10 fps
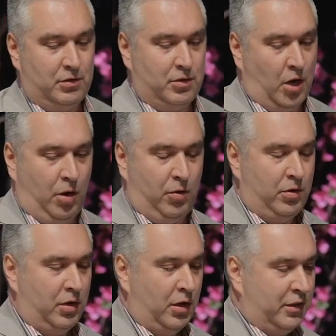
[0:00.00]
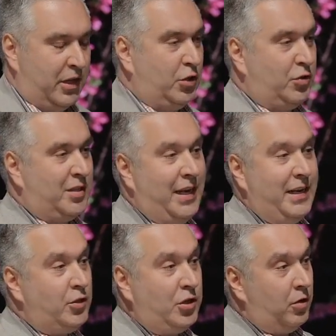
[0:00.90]
No. Did you see
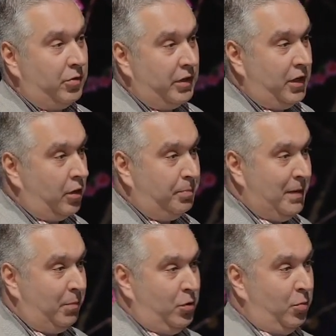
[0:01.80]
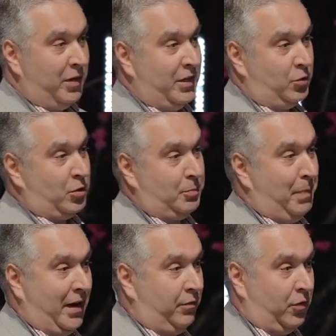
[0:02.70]
any children, young people who were
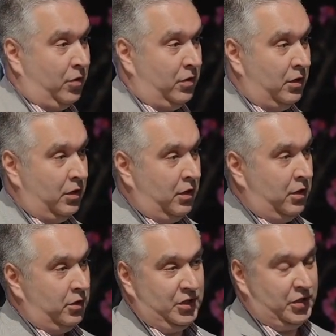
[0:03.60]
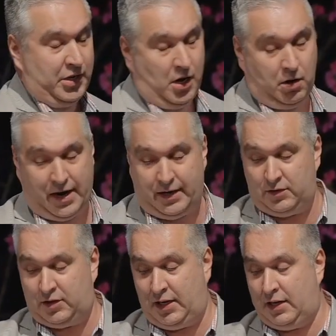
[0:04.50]
disrespectful? She said, no, I didn't
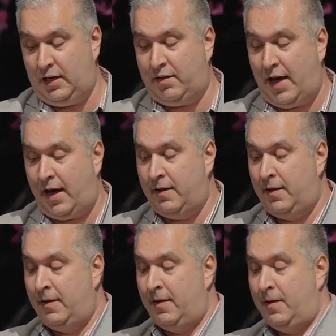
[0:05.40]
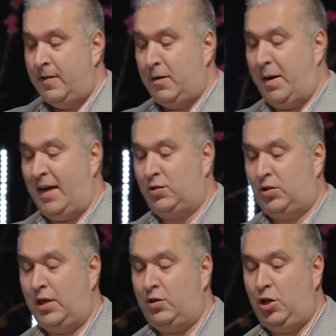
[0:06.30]
see any of that. The pastor
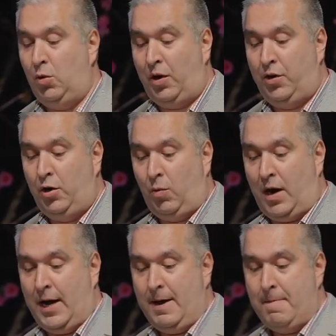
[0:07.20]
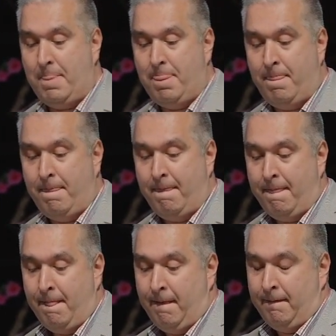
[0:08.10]
said, do you want to know why?
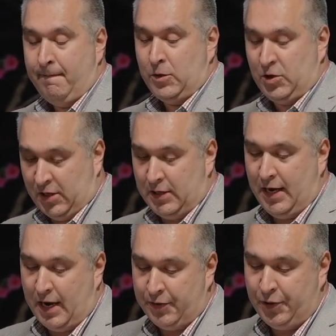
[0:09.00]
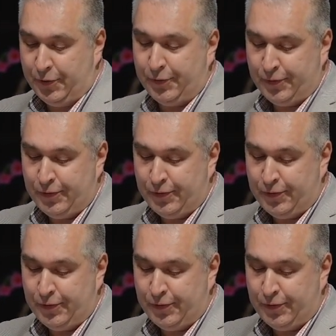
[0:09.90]
She said, yeah, I do.